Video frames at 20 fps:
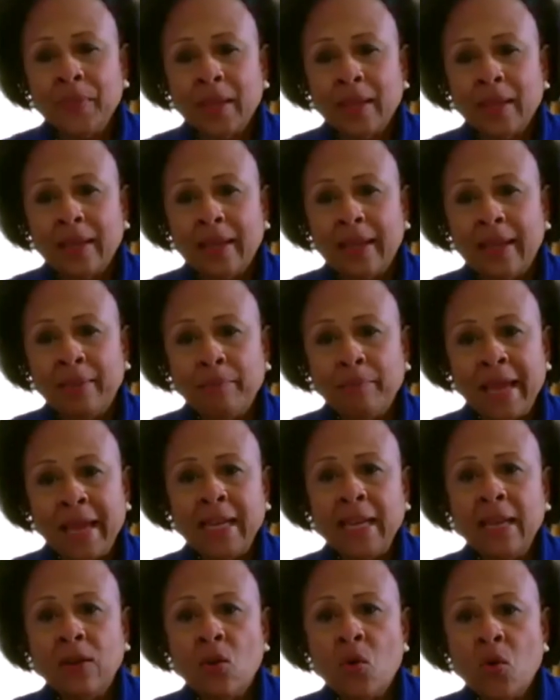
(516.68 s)
in
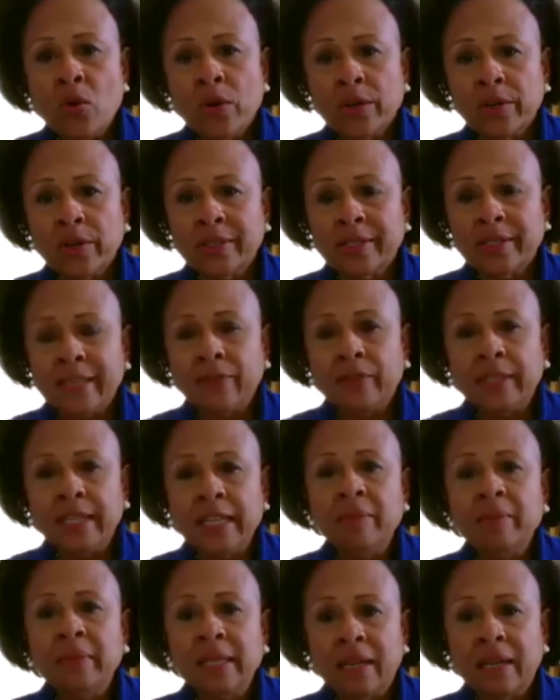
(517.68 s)
many quarters, they've
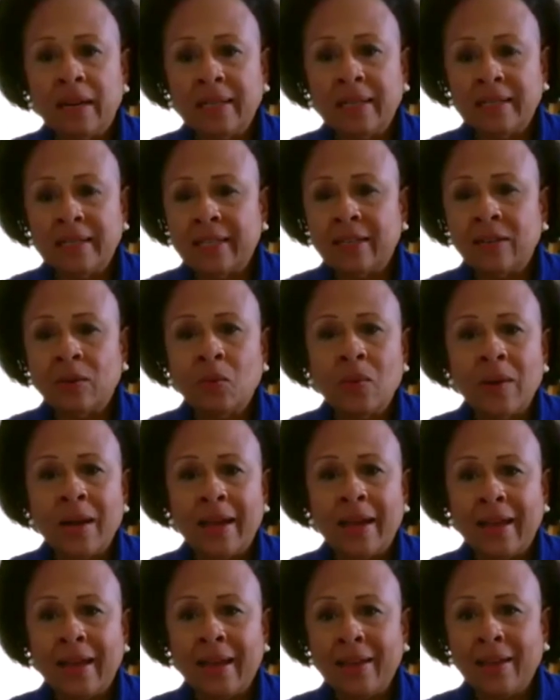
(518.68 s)
demonized, in a
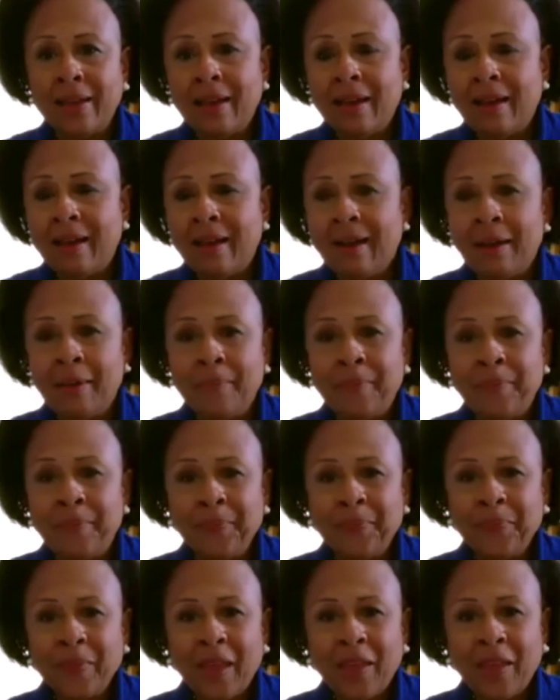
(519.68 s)
way,
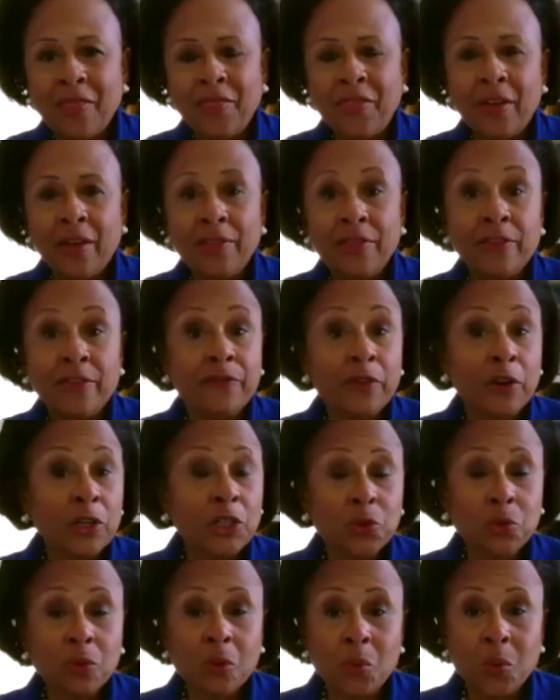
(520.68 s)
the
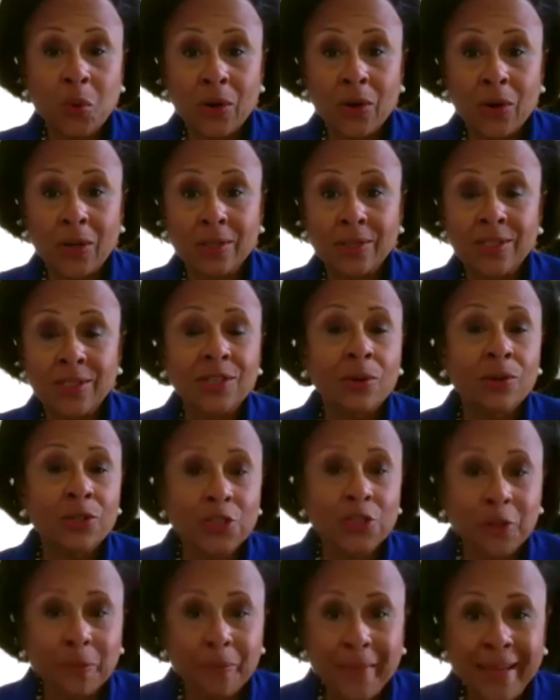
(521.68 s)
virtual world,
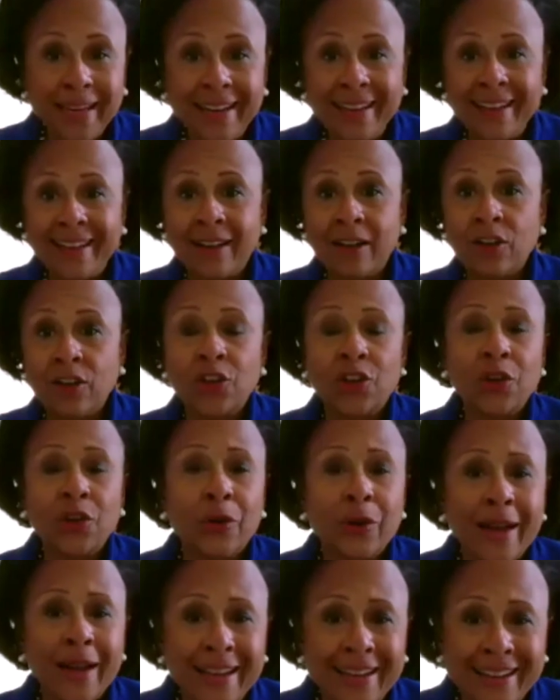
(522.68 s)
social media,
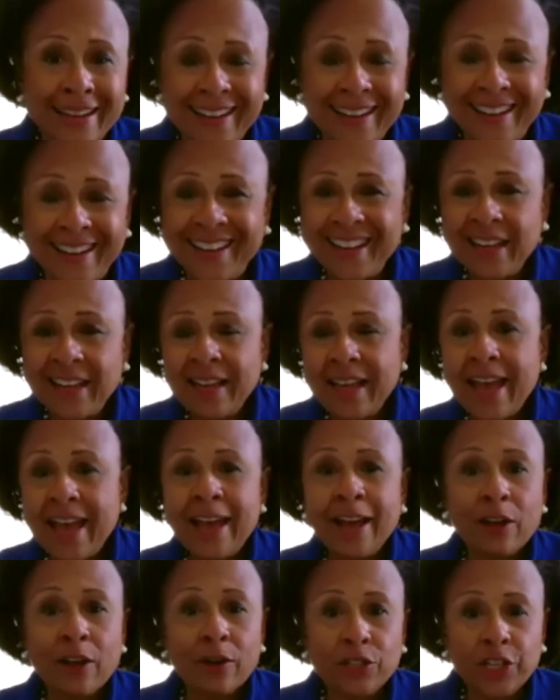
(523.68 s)
curated
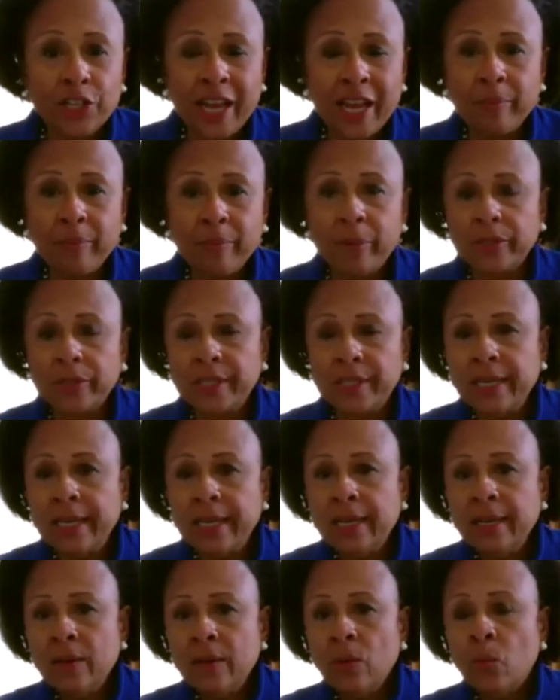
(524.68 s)
echo chambers.
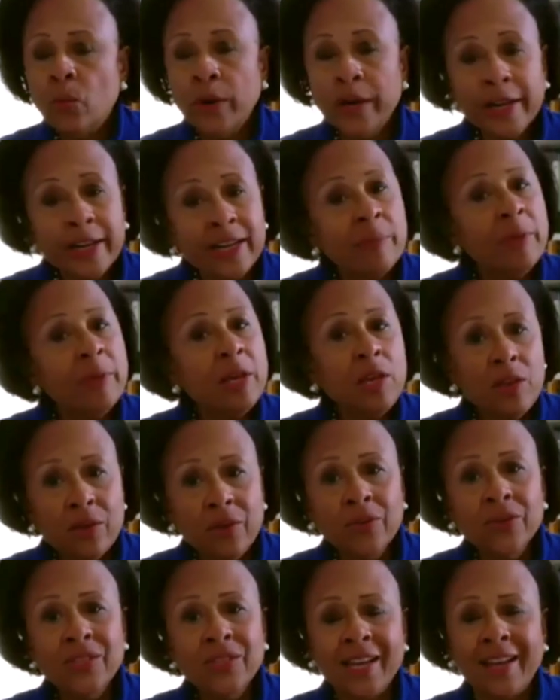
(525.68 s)
We're going to be
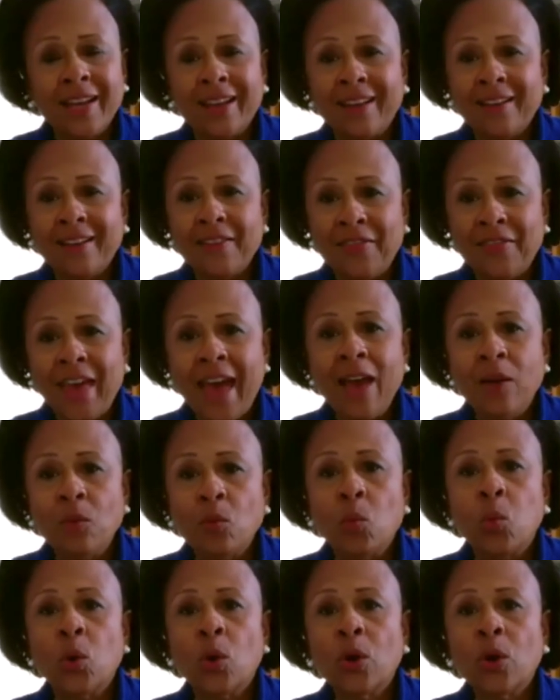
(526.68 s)
using
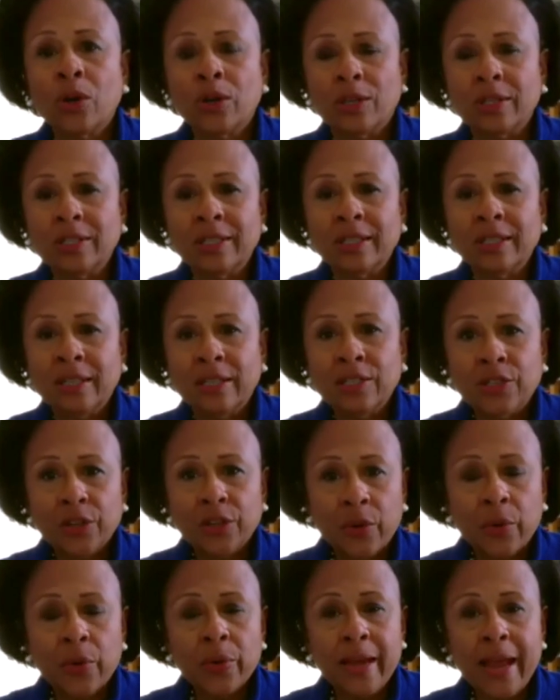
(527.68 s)
that world to
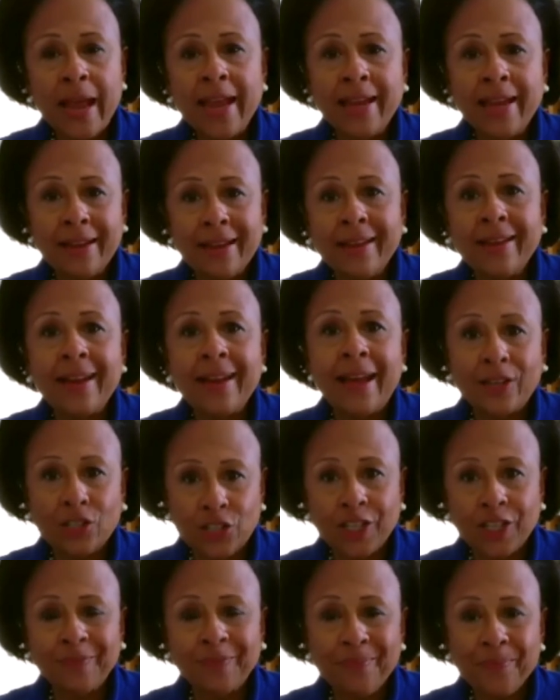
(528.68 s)
create
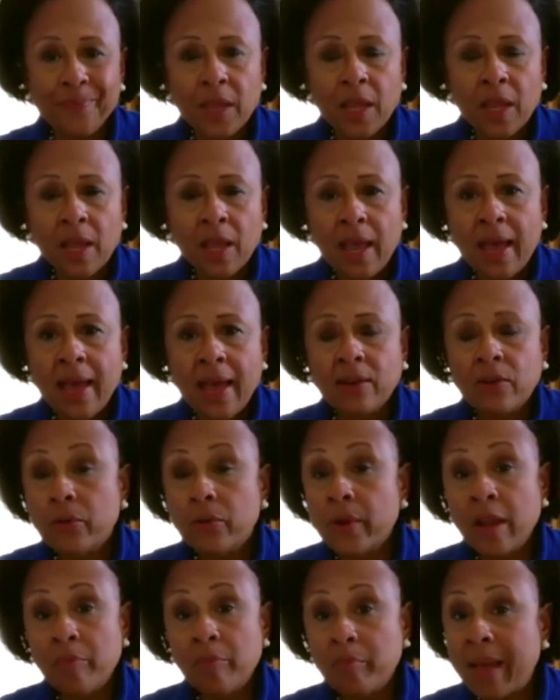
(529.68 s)
connection and
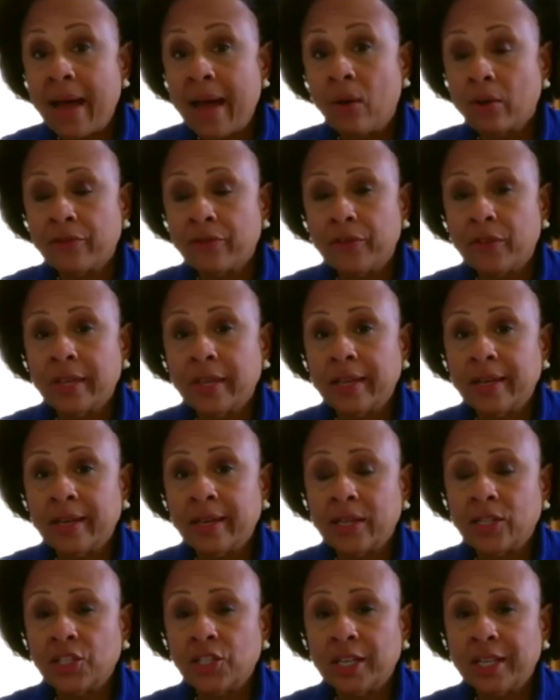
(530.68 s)
create powerful
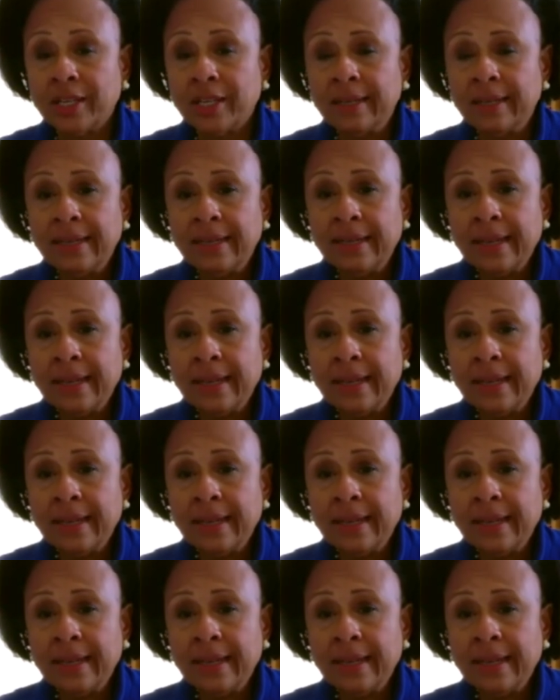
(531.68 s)
connection.